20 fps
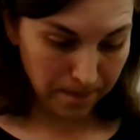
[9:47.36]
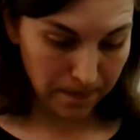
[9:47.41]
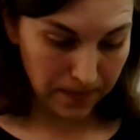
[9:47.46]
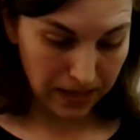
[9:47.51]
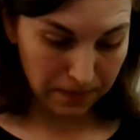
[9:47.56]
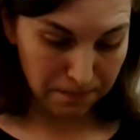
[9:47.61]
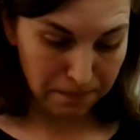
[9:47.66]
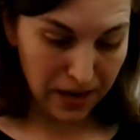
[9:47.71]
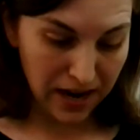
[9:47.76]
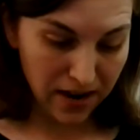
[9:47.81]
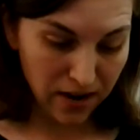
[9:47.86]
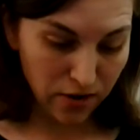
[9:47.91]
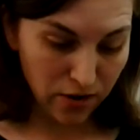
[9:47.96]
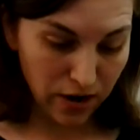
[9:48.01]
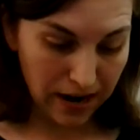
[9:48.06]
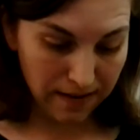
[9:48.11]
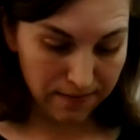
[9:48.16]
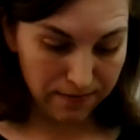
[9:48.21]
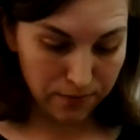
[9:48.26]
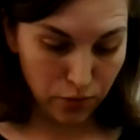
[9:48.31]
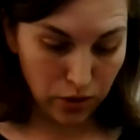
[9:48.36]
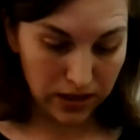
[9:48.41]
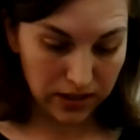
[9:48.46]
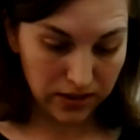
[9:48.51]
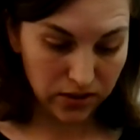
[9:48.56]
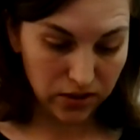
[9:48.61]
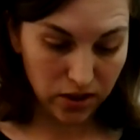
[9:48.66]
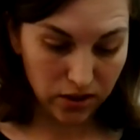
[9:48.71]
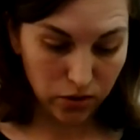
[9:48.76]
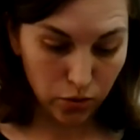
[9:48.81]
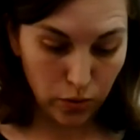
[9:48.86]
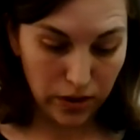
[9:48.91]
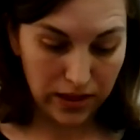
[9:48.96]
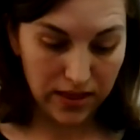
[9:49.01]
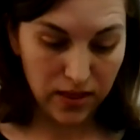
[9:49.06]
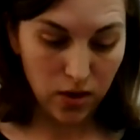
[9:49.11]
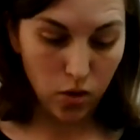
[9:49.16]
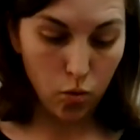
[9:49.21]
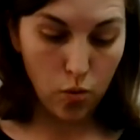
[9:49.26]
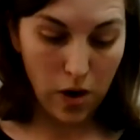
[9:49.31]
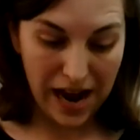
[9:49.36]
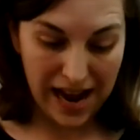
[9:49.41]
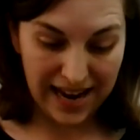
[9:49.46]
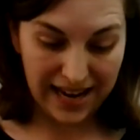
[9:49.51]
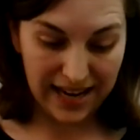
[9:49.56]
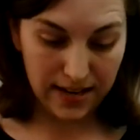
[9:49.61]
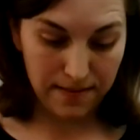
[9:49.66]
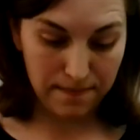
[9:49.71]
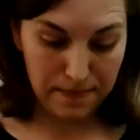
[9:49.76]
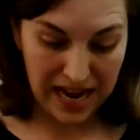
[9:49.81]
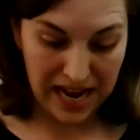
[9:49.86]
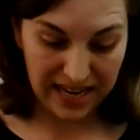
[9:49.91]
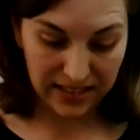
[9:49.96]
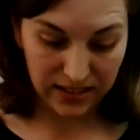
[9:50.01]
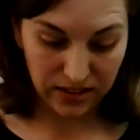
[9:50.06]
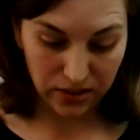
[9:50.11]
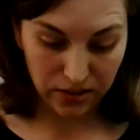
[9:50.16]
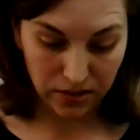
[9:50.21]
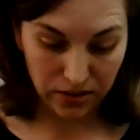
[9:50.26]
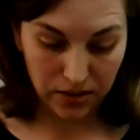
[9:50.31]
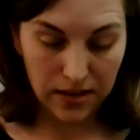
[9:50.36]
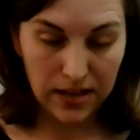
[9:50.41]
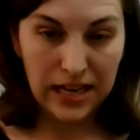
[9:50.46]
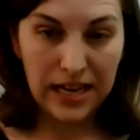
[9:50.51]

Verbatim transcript: the paragraph where it starts with the wagon master.